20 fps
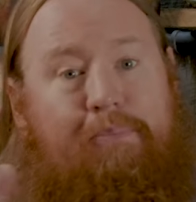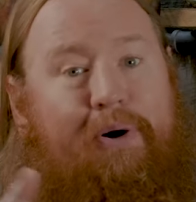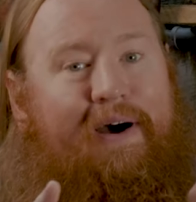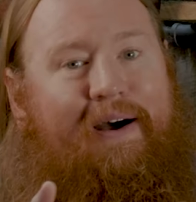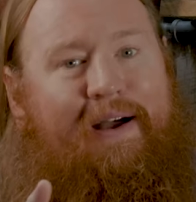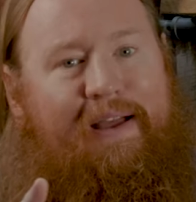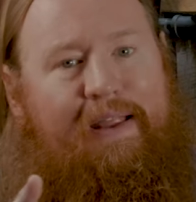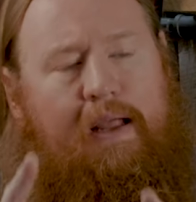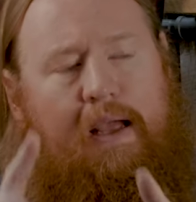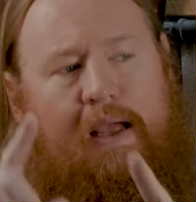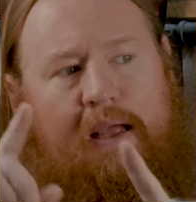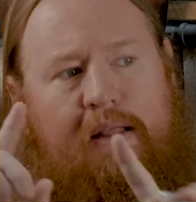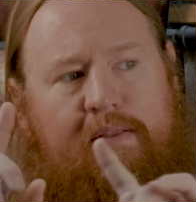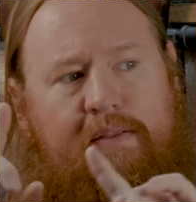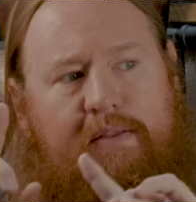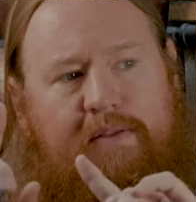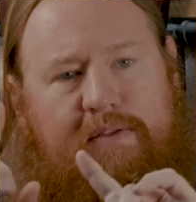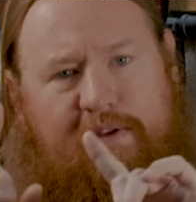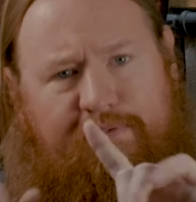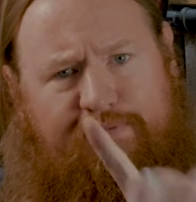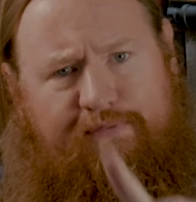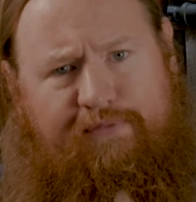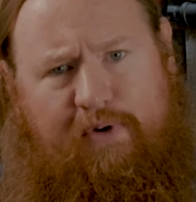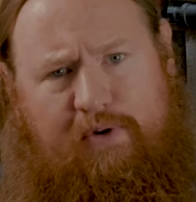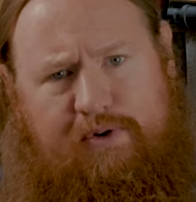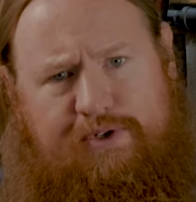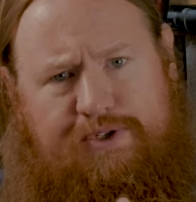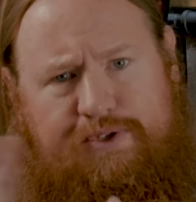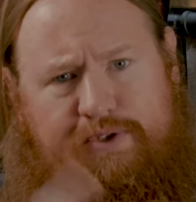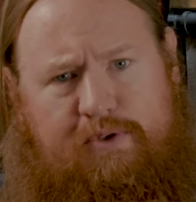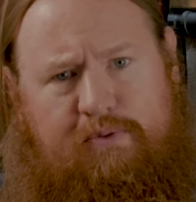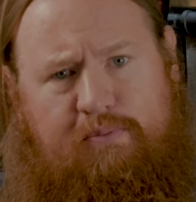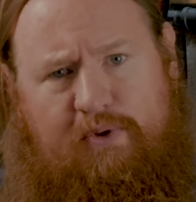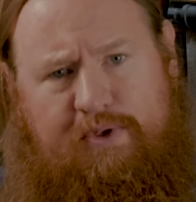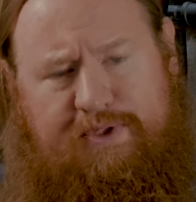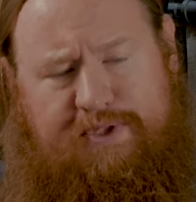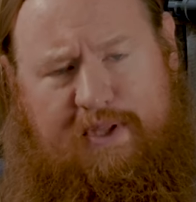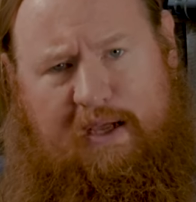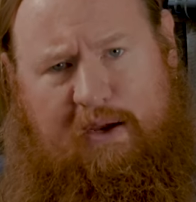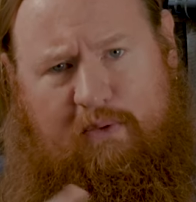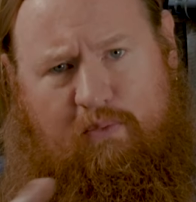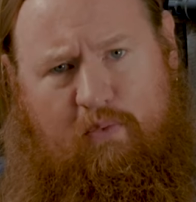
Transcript: but in the first two books that he